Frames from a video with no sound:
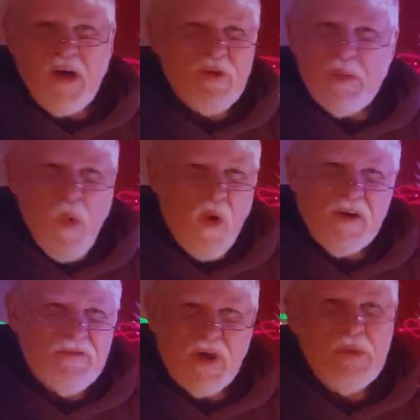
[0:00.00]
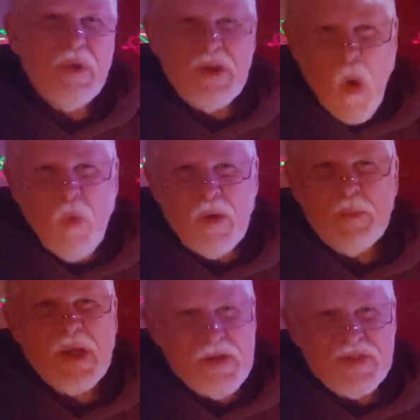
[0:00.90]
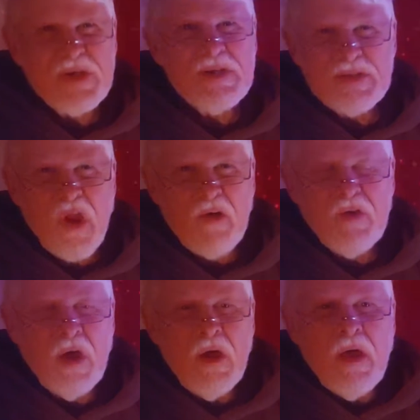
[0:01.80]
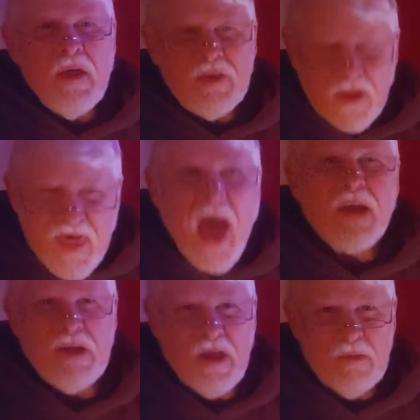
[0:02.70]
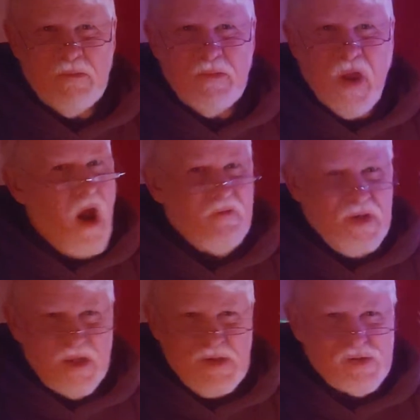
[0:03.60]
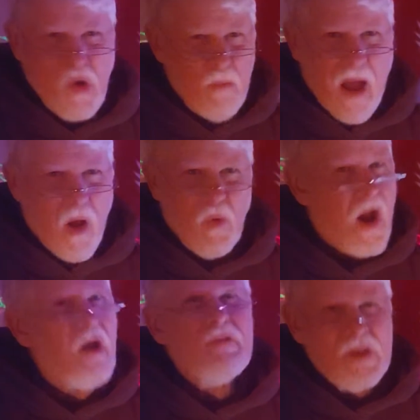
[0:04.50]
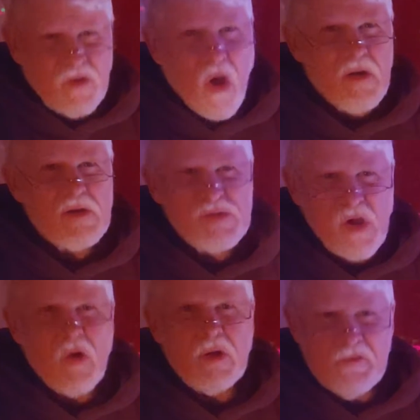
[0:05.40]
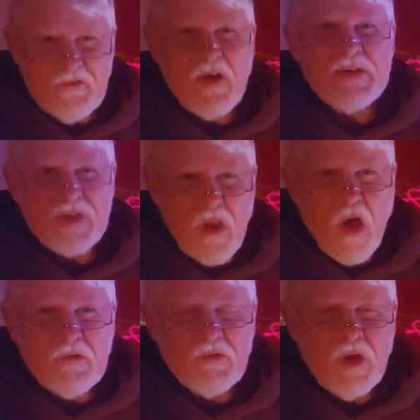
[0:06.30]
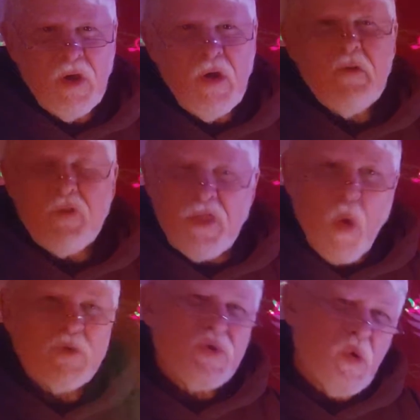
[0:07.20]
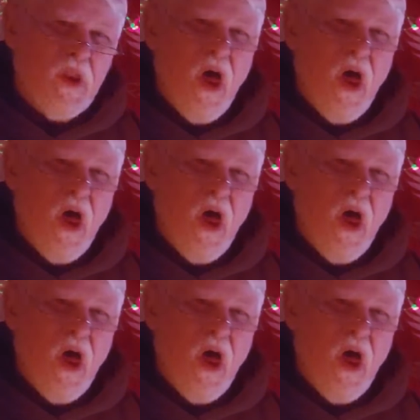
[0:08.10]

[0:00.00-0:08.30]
love are born of him and know him because he is love. To that name, every knee shall bow, every tongue shall confess love. For those who